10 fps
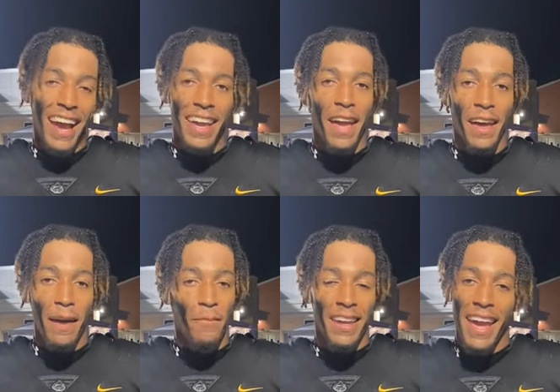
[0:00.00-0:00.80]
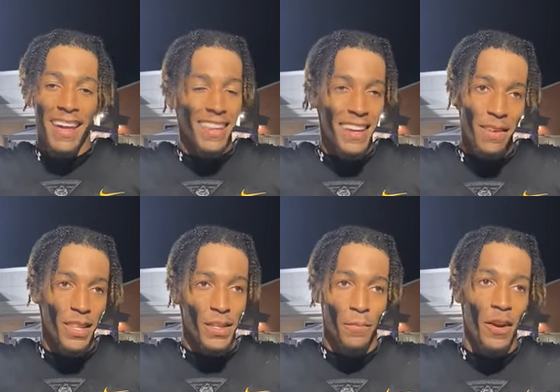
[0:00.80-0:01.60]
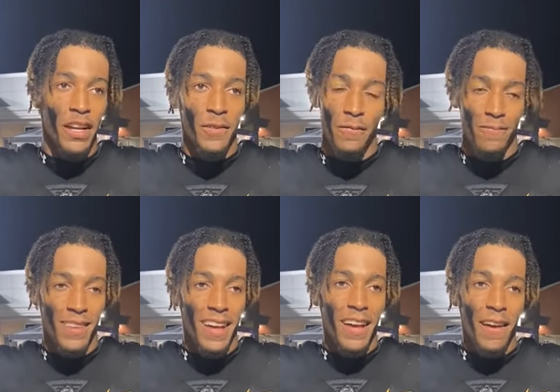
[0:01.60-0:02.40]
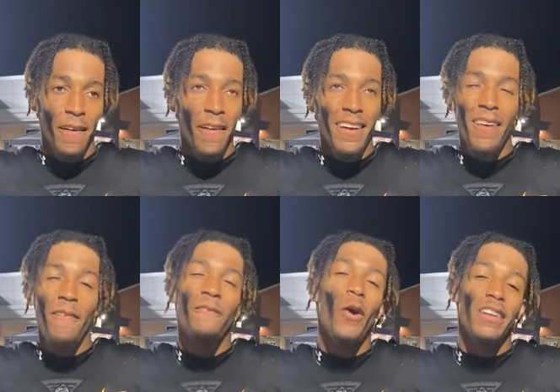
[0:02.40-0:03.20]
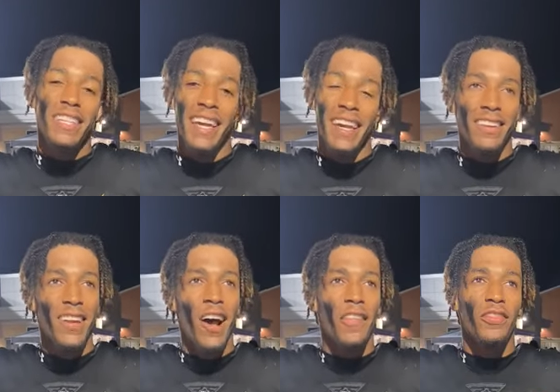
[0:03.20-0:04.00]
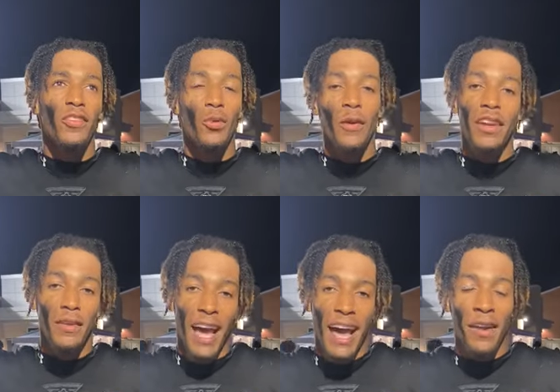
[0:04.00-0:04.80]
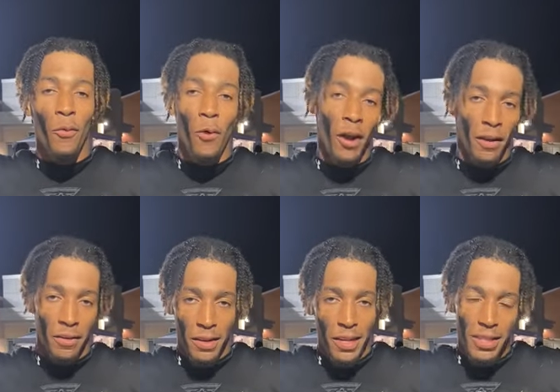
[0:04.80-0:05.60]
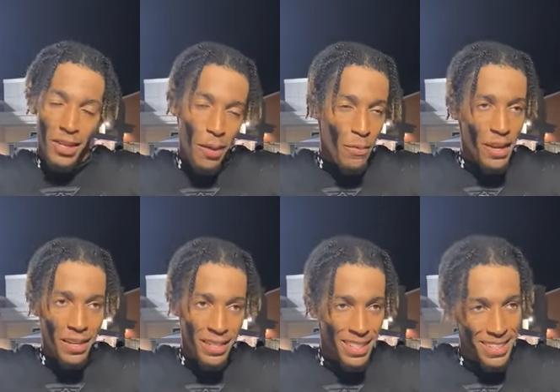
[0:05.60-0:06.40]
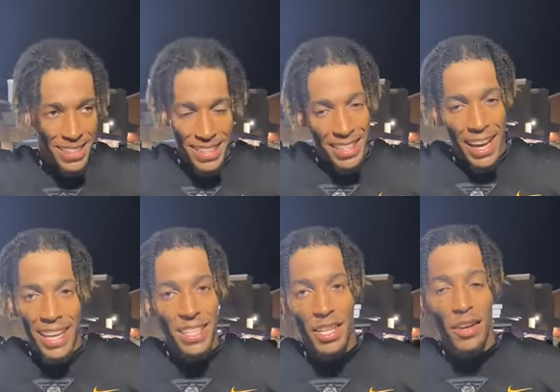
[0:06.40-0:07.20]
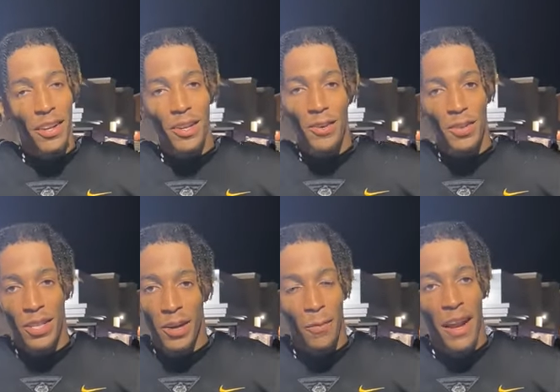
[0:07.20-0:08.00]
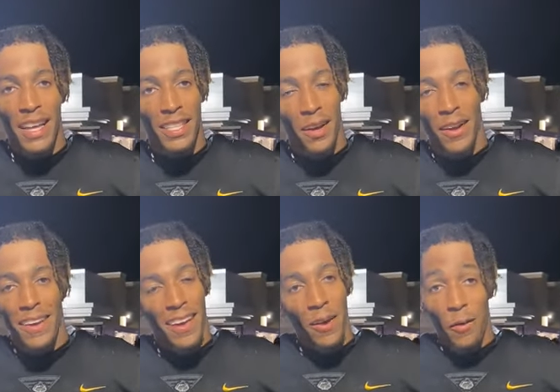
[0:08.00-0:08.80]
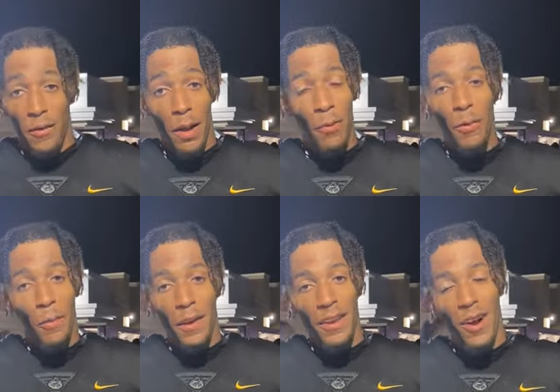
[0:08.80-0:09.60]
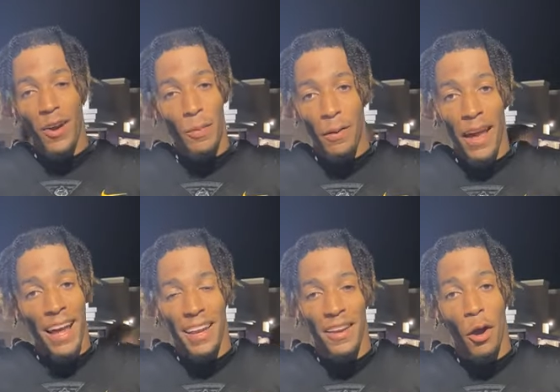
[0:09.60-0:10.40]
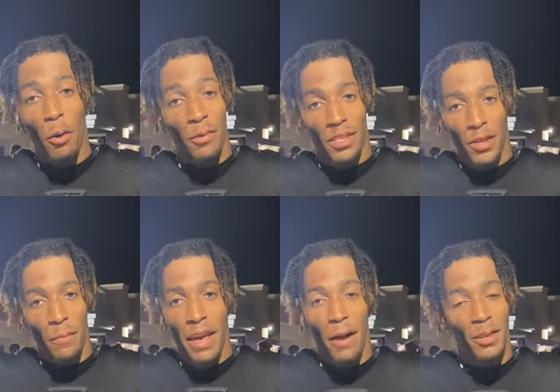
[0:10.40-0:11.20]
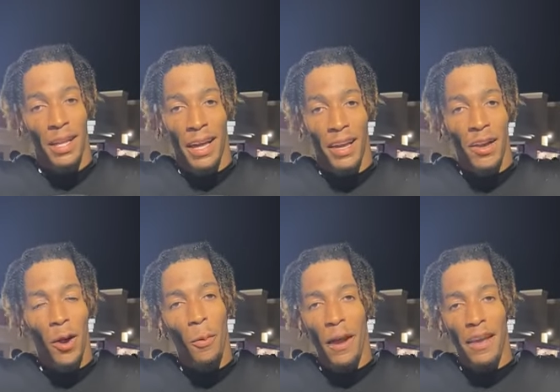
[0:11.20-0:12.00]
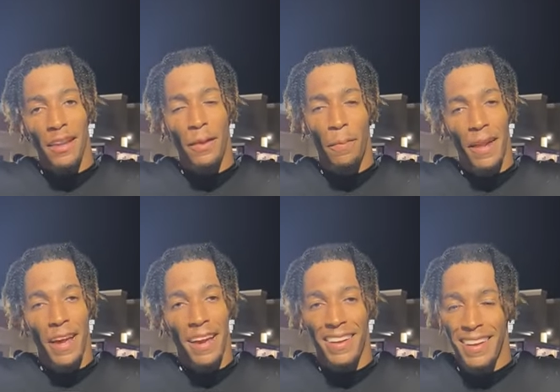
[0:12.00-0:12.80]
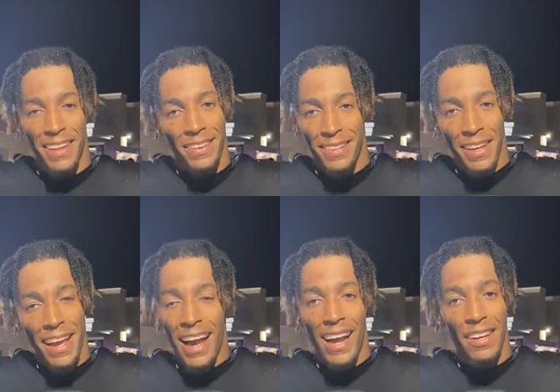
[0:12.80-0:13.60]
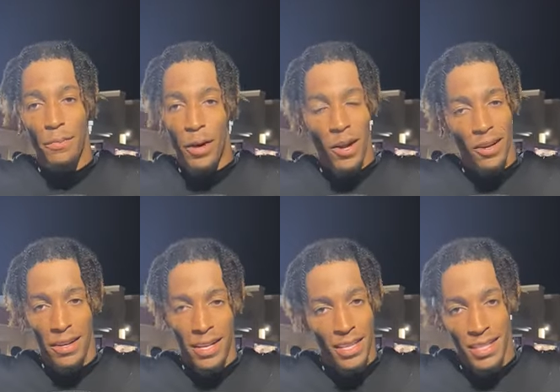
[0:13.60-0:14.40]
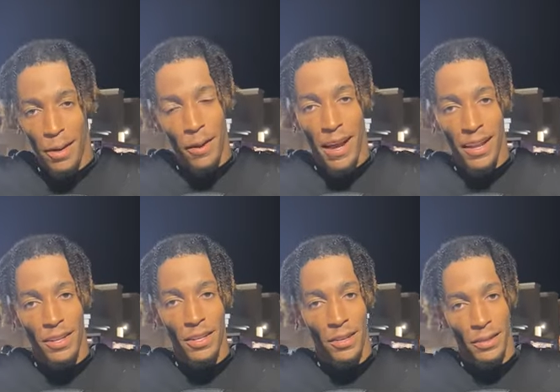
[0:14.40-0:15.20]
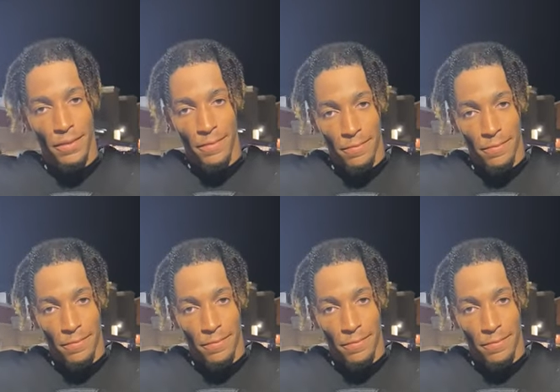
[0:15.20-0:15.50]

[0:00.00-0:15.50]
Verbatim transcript: I can't I can't leave the Springs 14, no, 29 and one. So I mean, I just couldn't lose. So when I said number one, when he called the play, I didn't know it was to me. I was like, oh wait, the play, and then I got the ball, and then just did what I did.